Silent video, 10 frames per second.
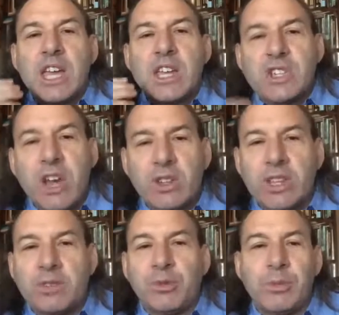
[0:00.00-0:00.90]
sharing the
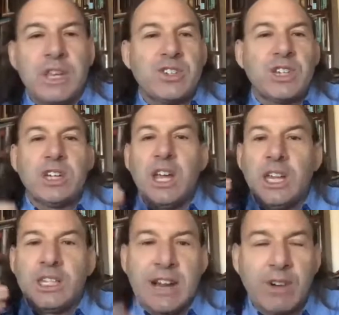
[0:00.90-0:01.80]
information
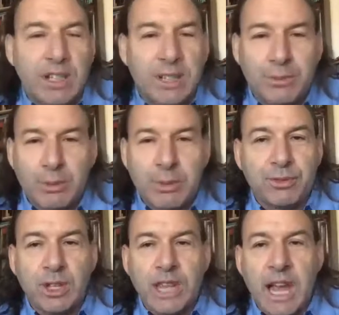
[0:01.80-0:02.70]
directly from the
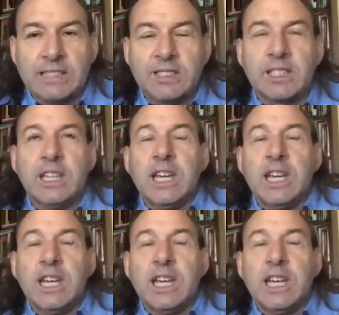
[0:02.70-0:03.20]
front lines,